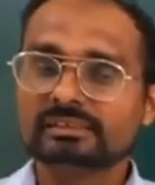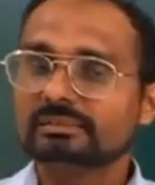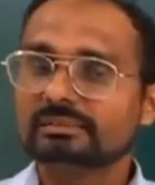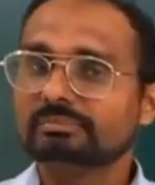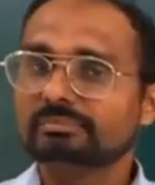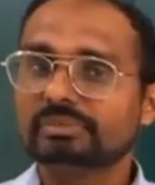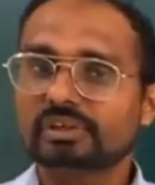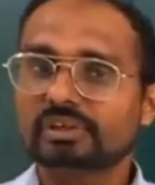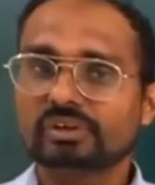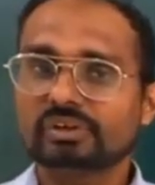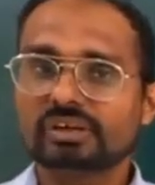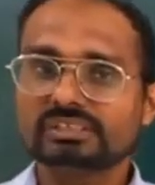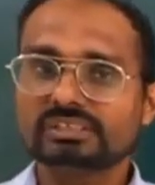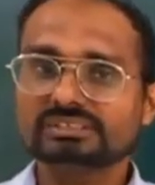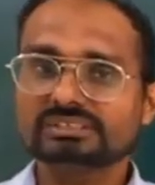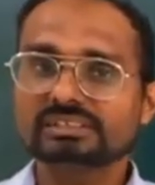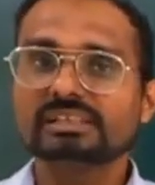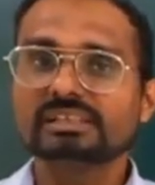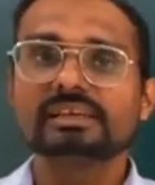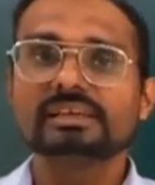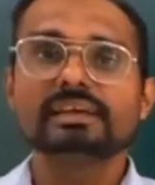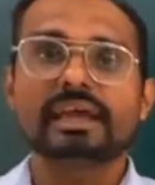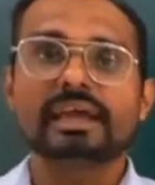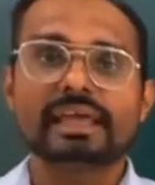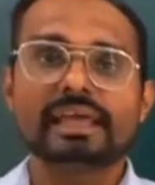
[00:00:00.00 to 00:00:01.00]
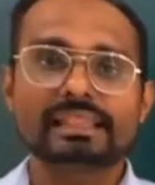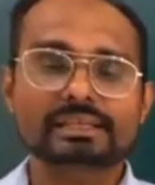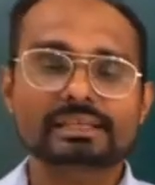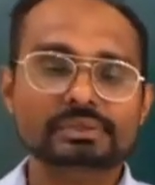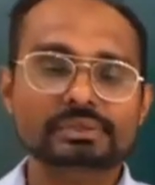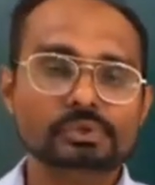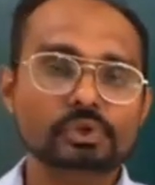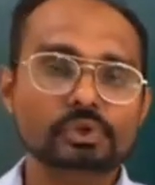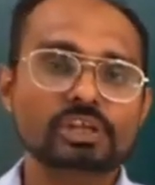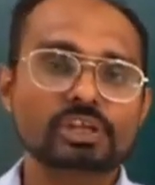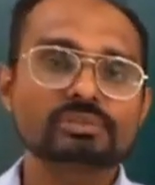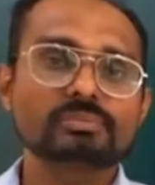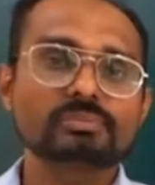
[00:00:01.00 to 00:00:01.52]
Because
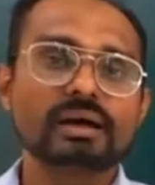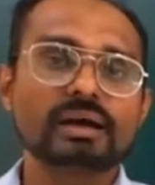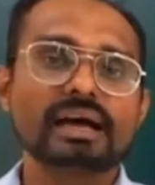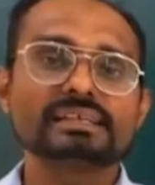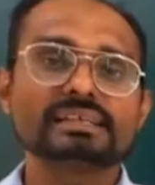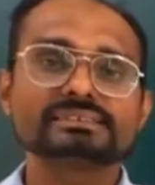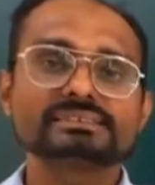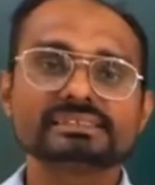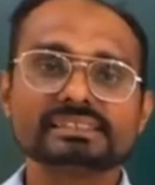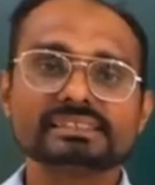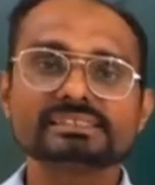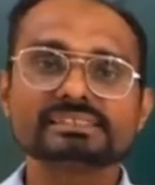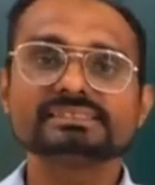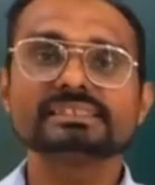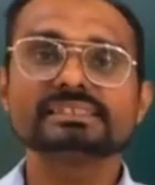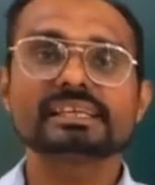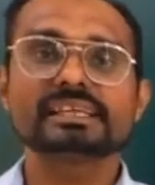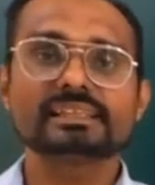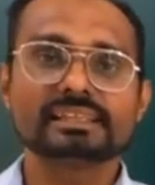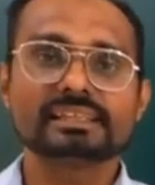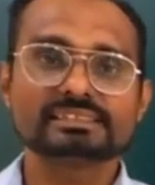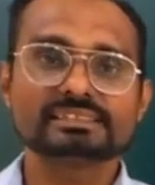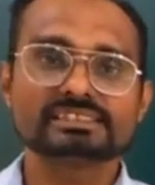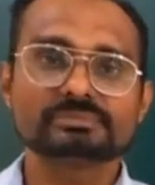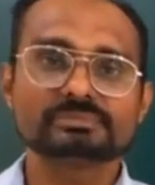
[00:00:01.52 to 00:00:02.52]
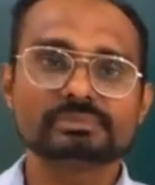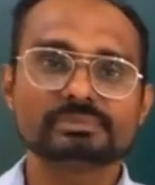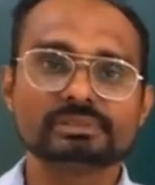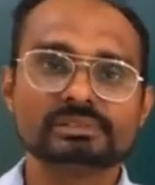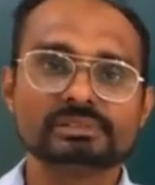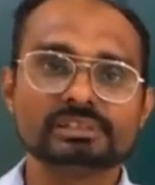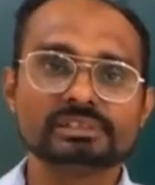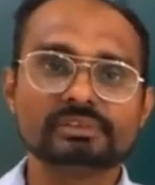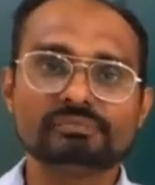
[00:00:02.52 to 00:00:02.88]
electron mass is negligible.